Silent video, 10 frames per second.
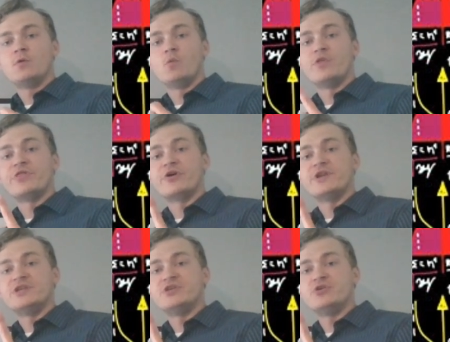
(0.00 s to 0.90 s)

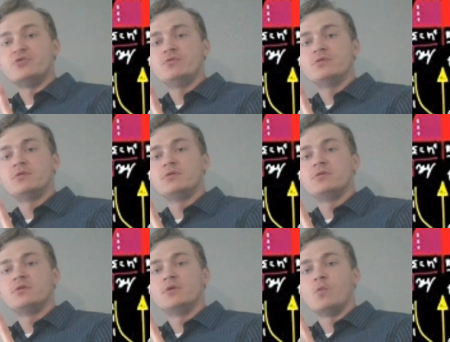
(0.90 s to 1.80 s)
132,
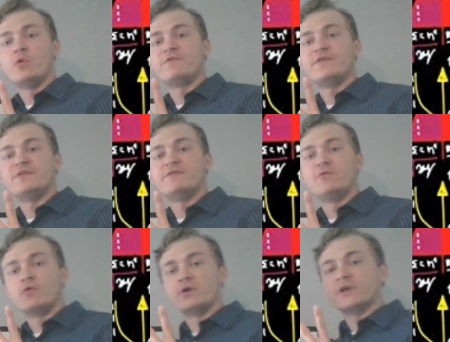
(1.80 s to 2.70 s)

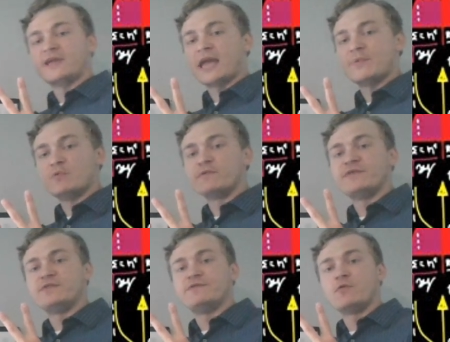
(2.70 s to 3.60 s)
154. Can't be
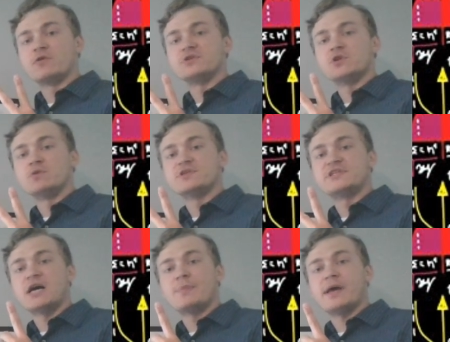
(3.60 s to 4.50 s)
154, so we'll
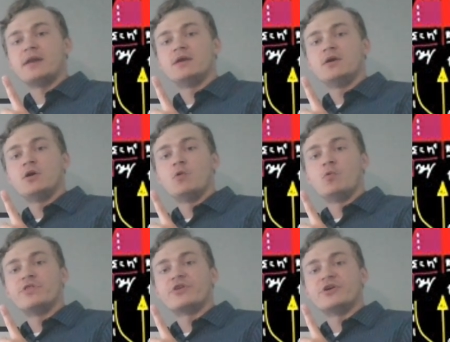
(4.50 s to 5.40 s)
stop at
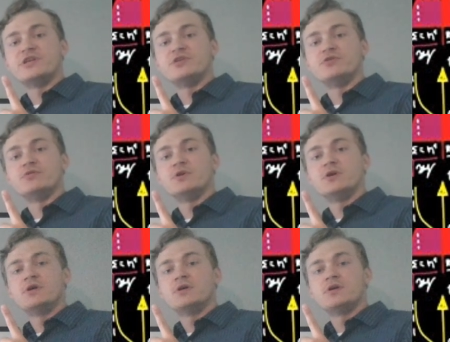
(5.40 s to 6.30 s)
132.
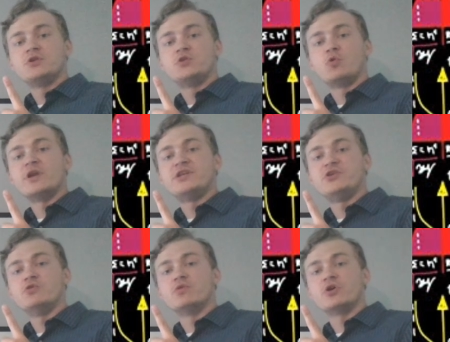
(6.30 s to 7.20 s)

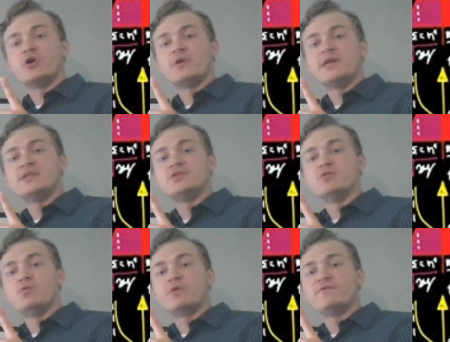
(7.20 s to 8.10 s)
22 will go
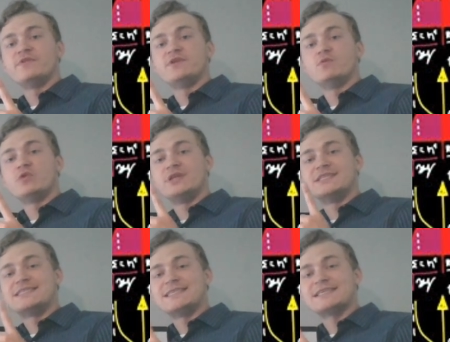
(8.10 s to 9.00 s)
into 151
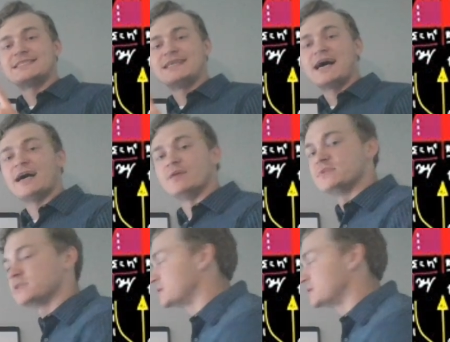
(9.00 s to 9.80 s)
six times.